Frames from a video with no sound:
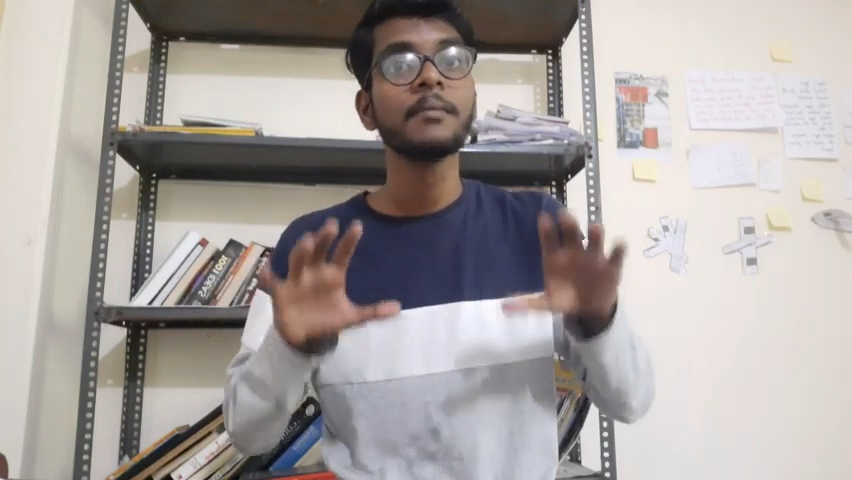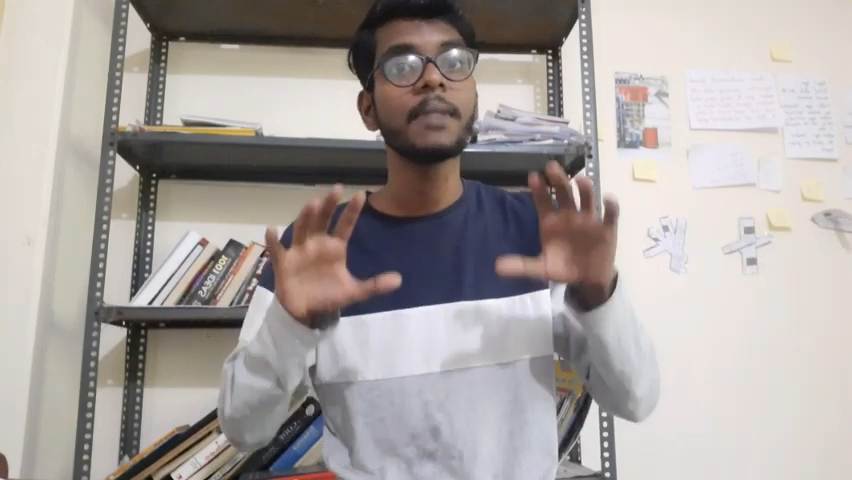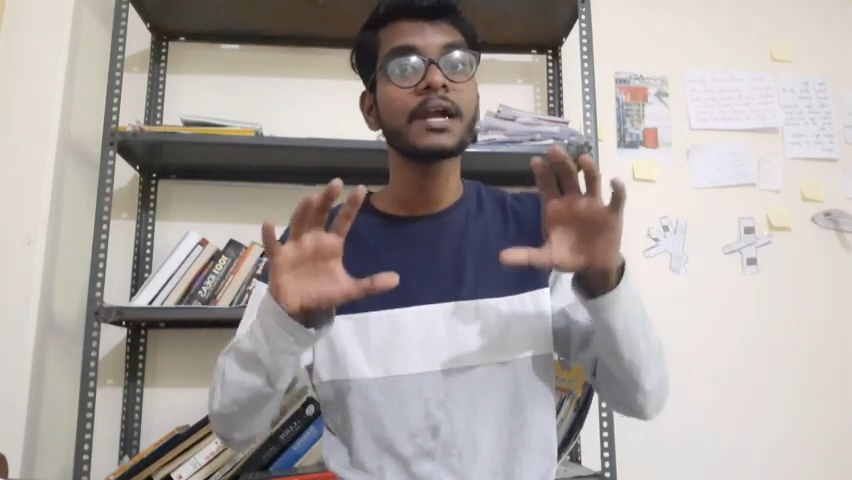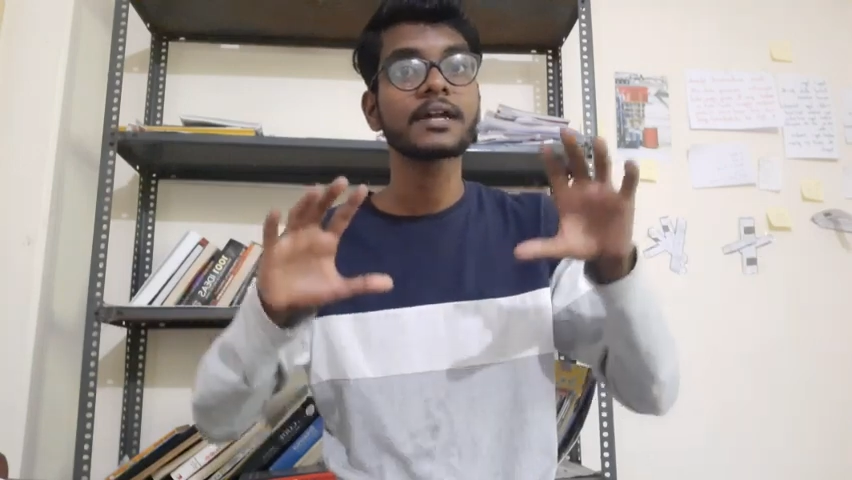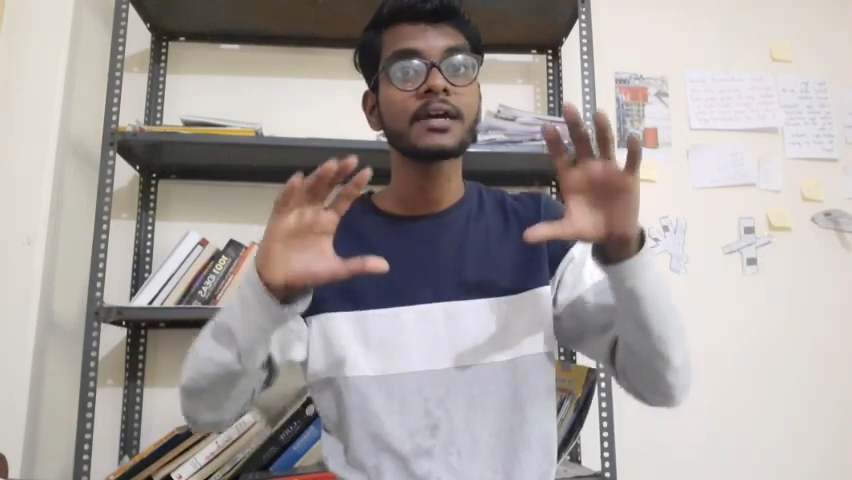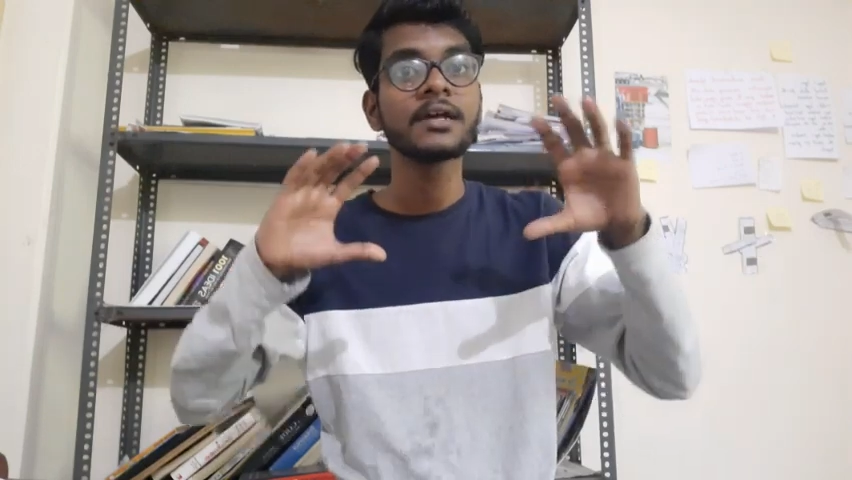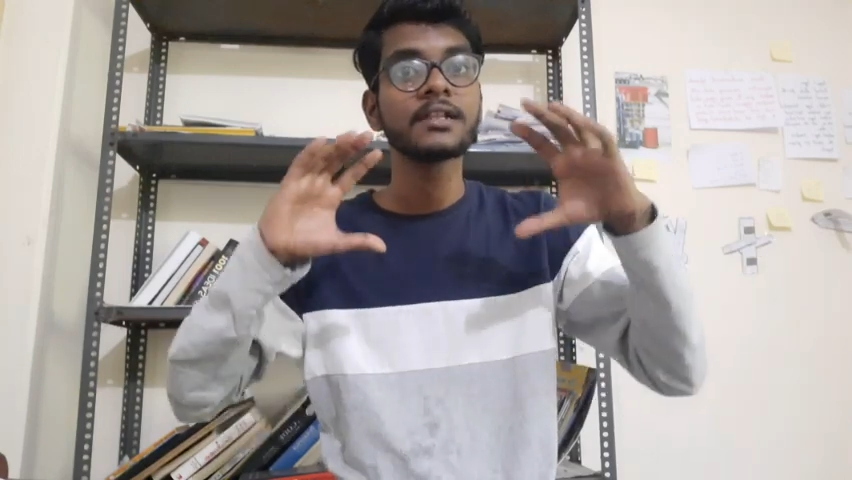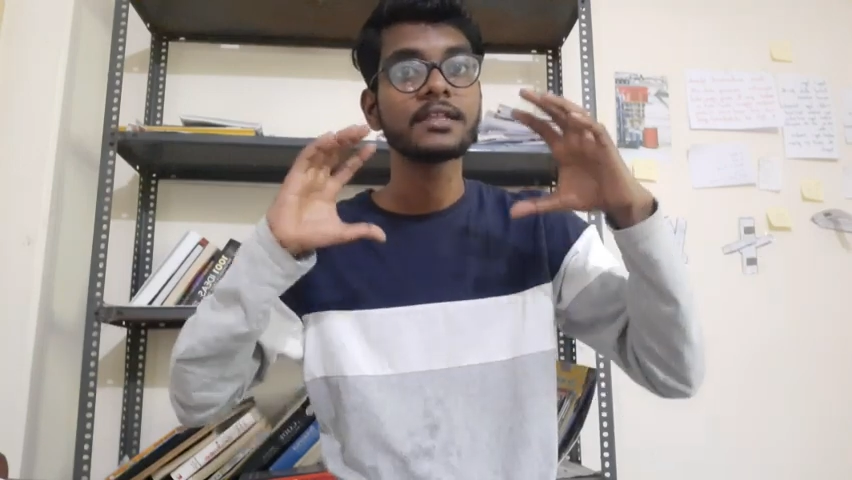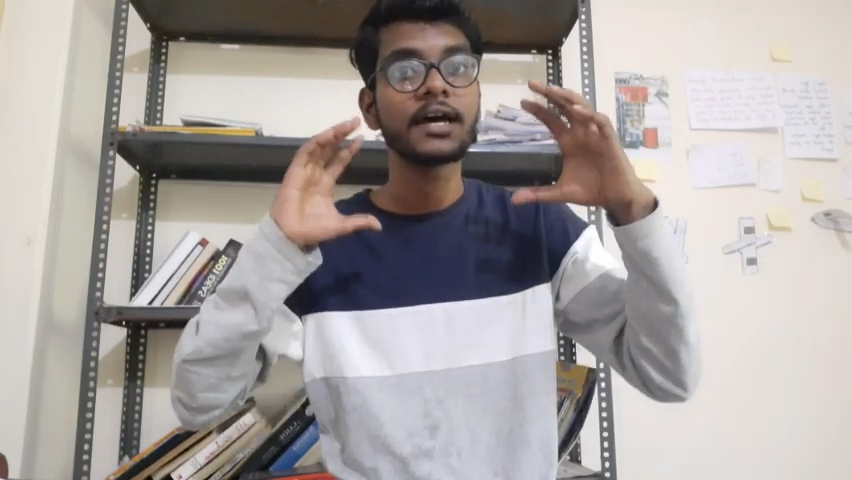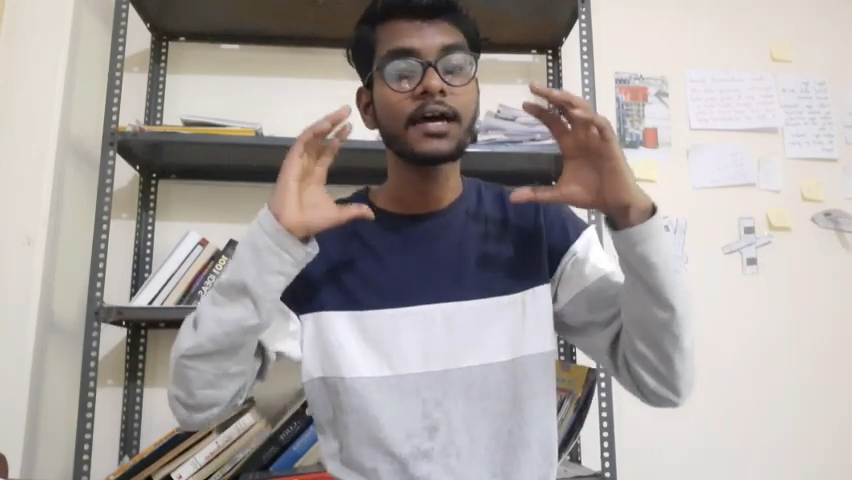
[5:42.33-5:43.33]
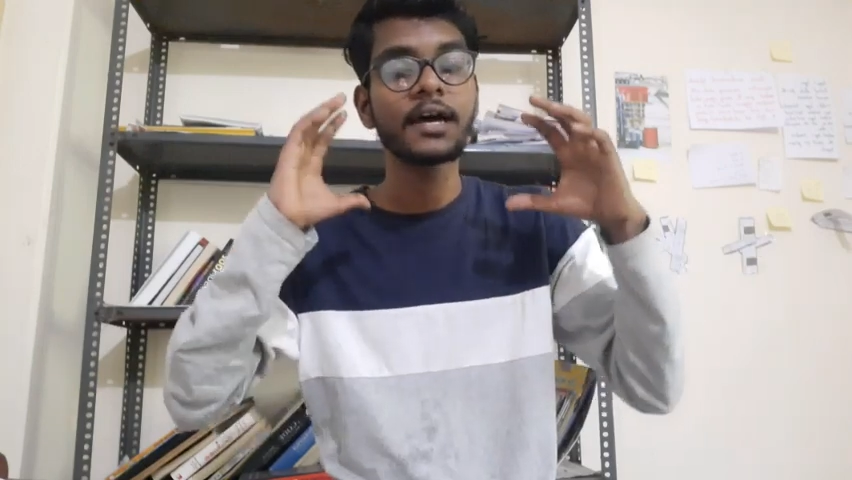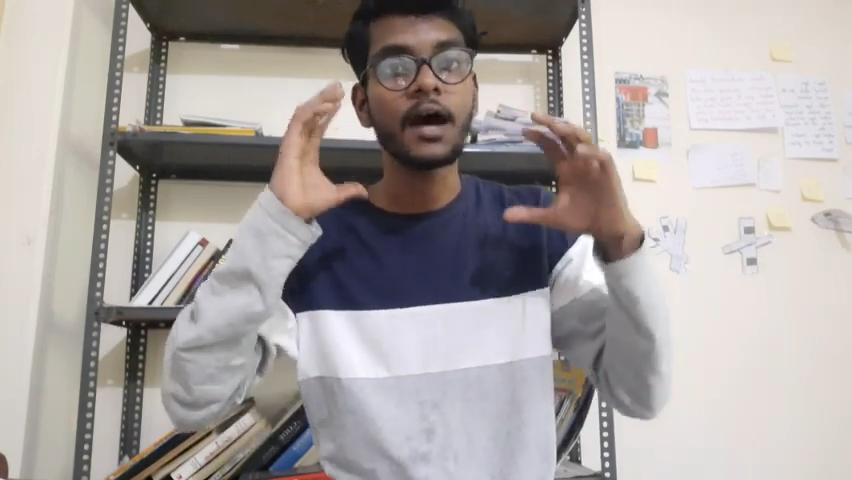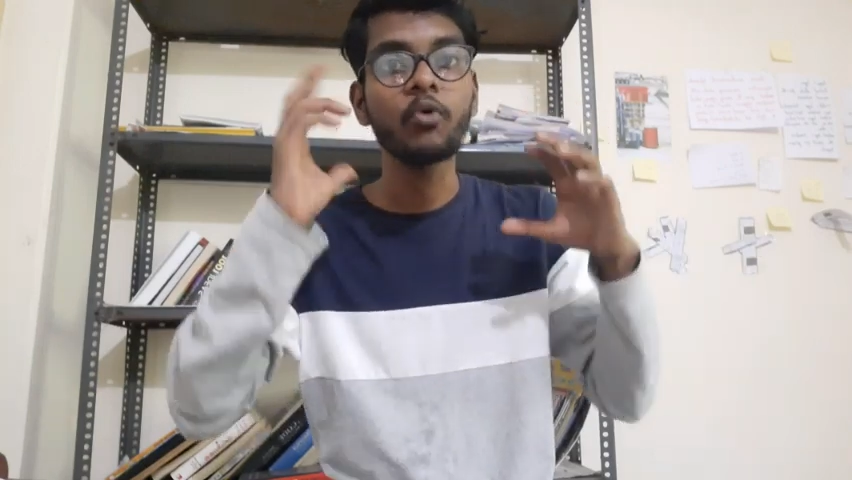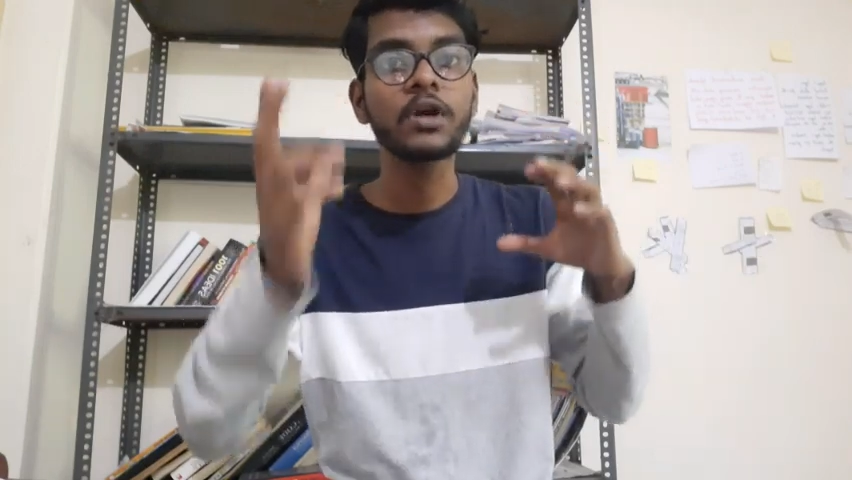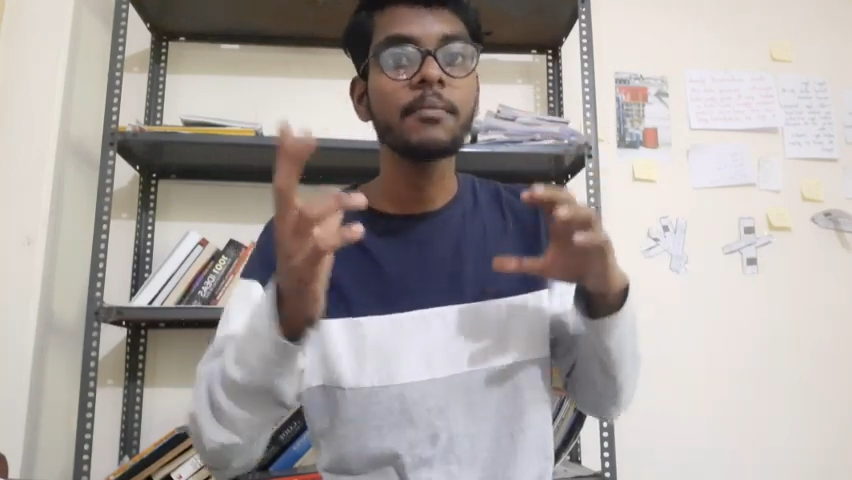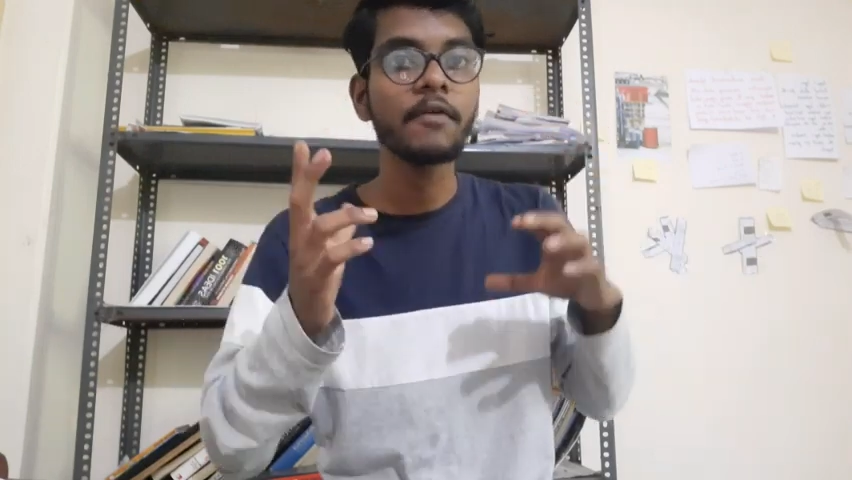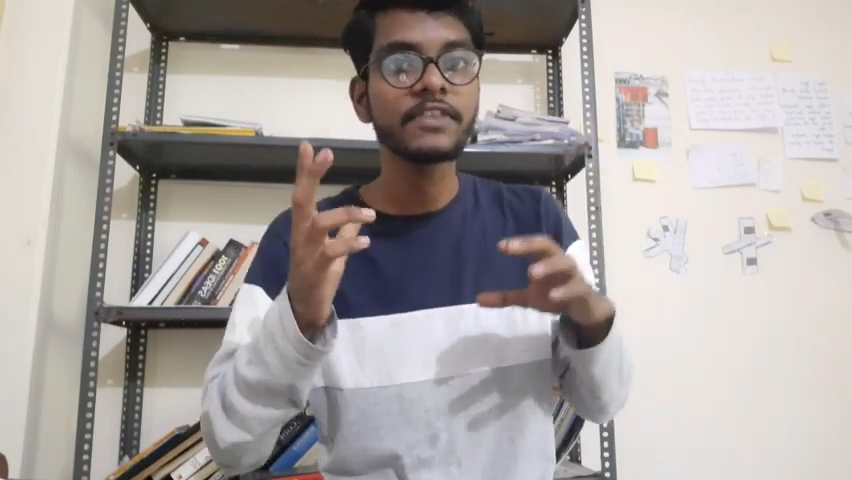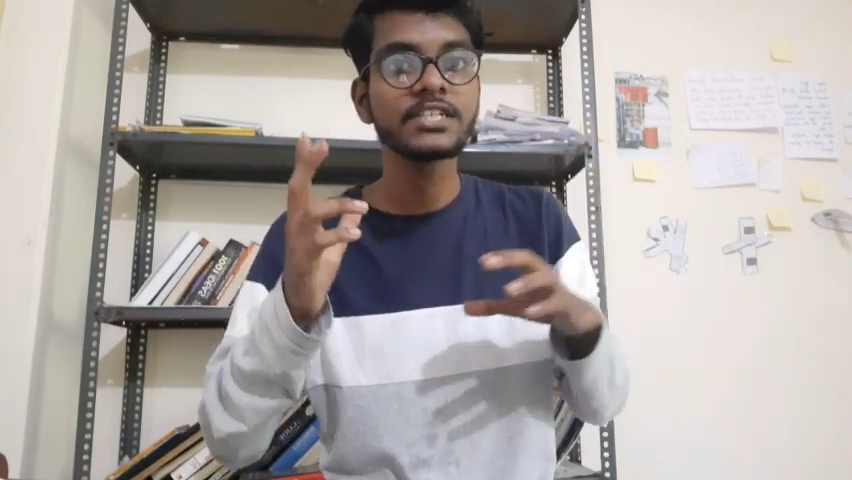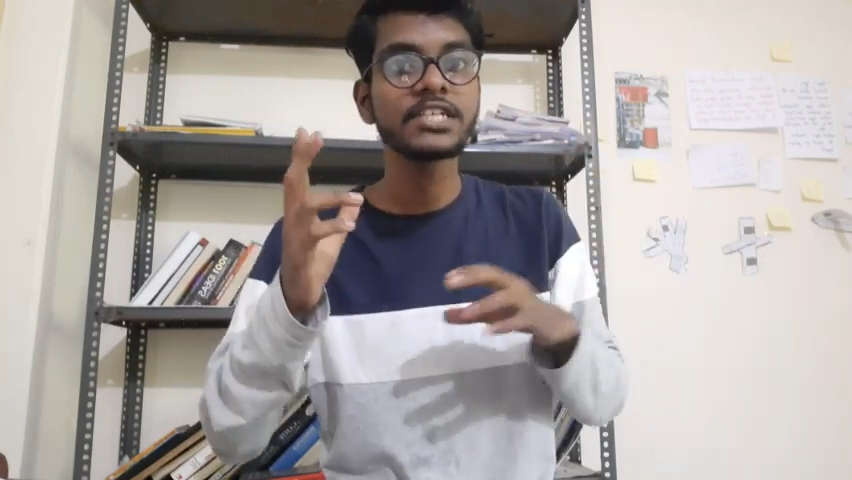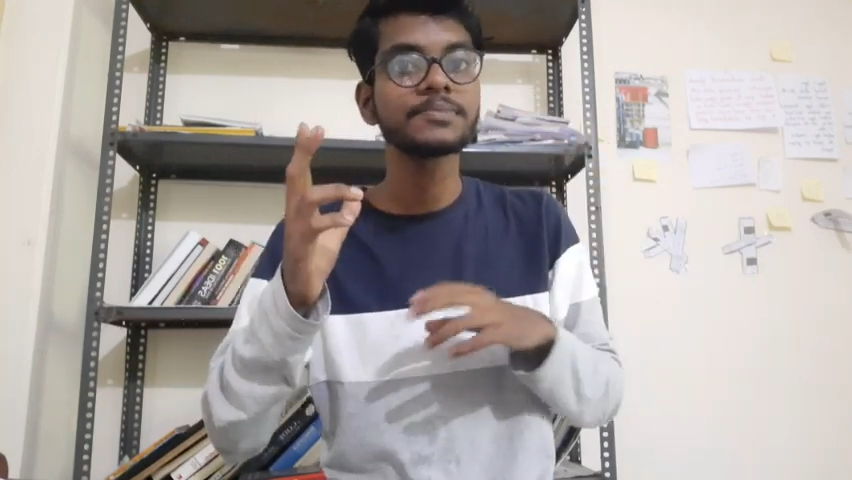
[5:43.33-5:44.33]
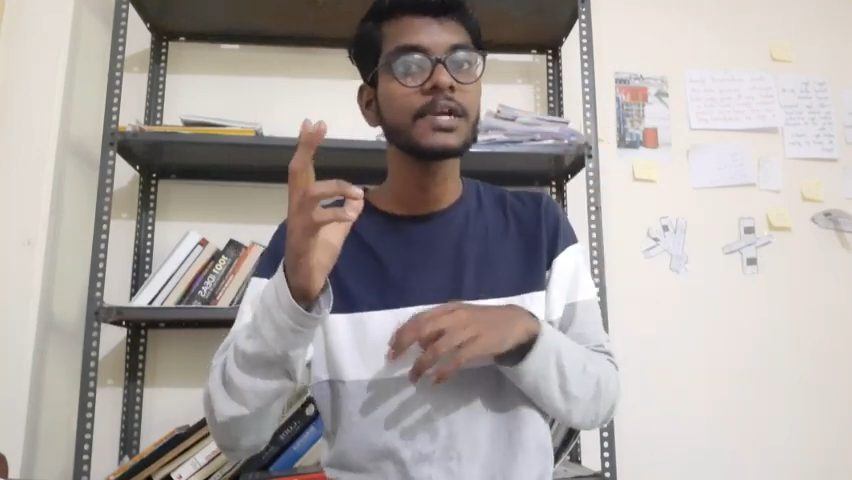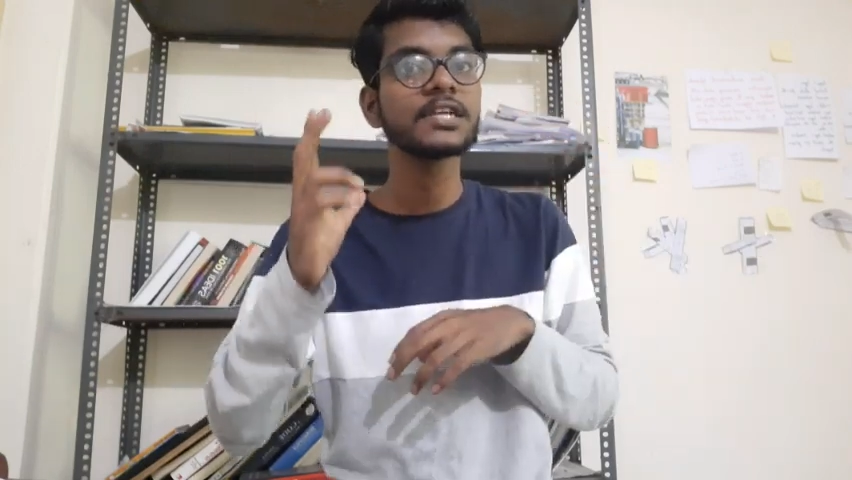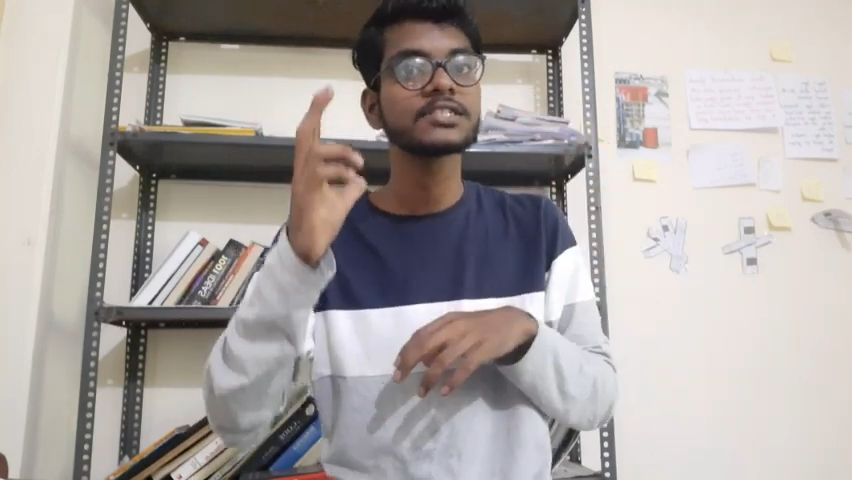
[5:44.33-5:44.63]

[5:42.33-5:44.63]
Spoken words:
But the outcome of the judgment